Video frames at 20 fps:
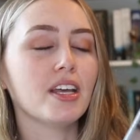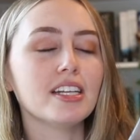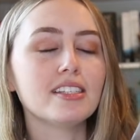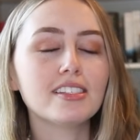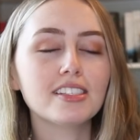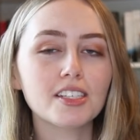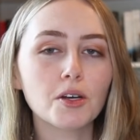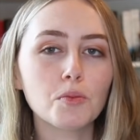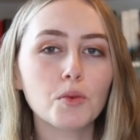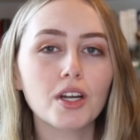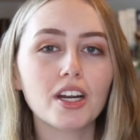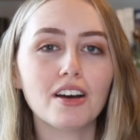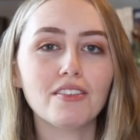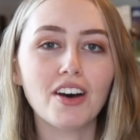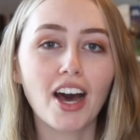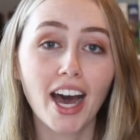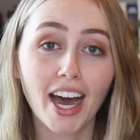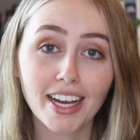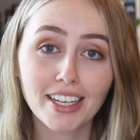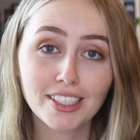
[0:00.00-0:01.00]
It's somewhat of
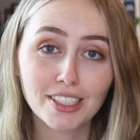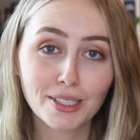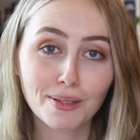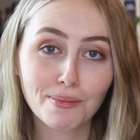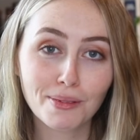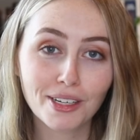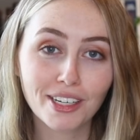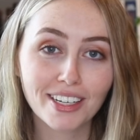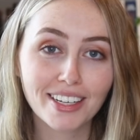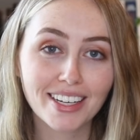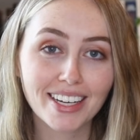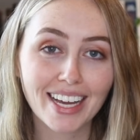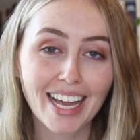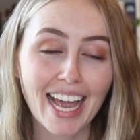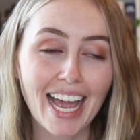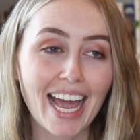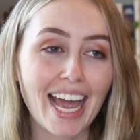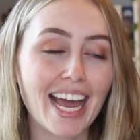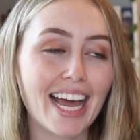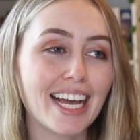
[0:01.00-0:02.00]
a heist book
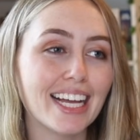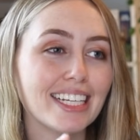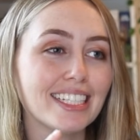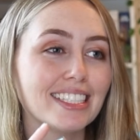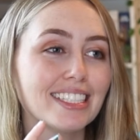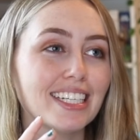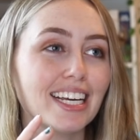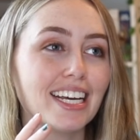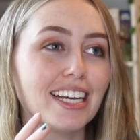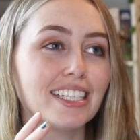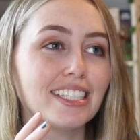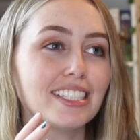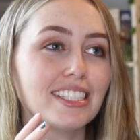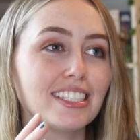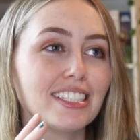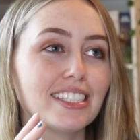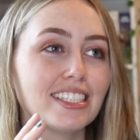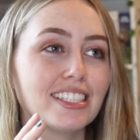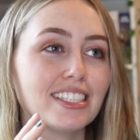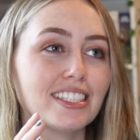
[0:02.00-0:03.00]
and
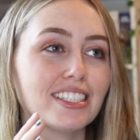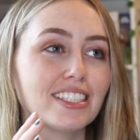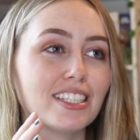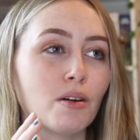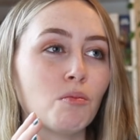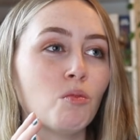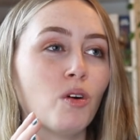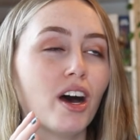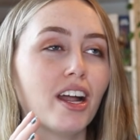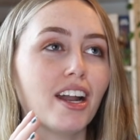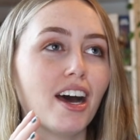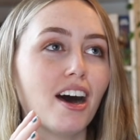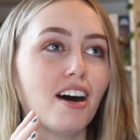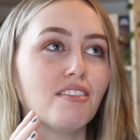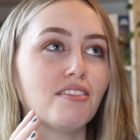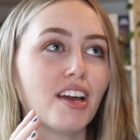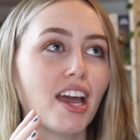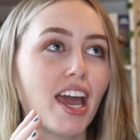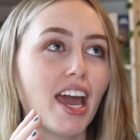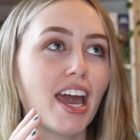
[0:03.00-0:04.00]
it's somewhat
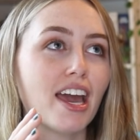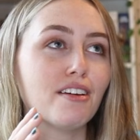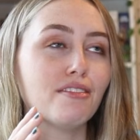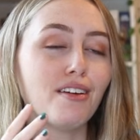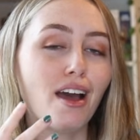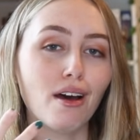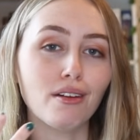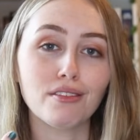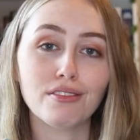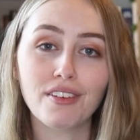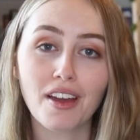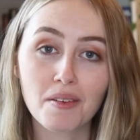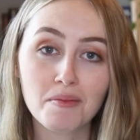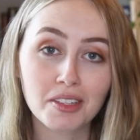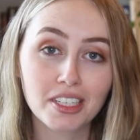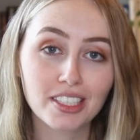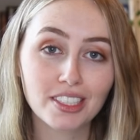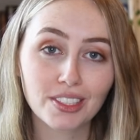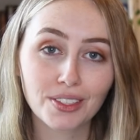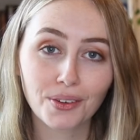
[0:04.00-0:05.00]
of a found
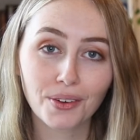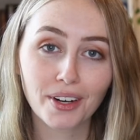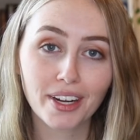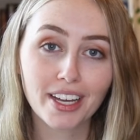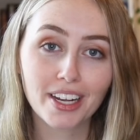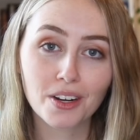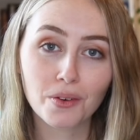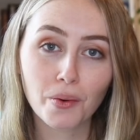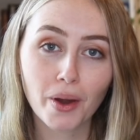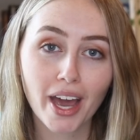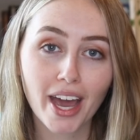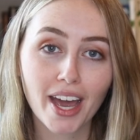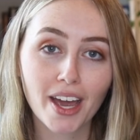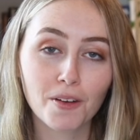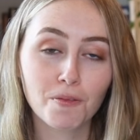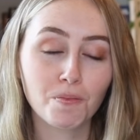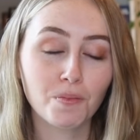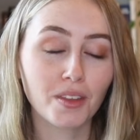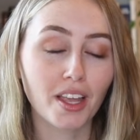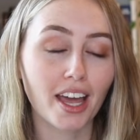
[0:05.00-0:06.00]
family story in a
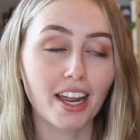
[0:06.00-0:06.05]
way,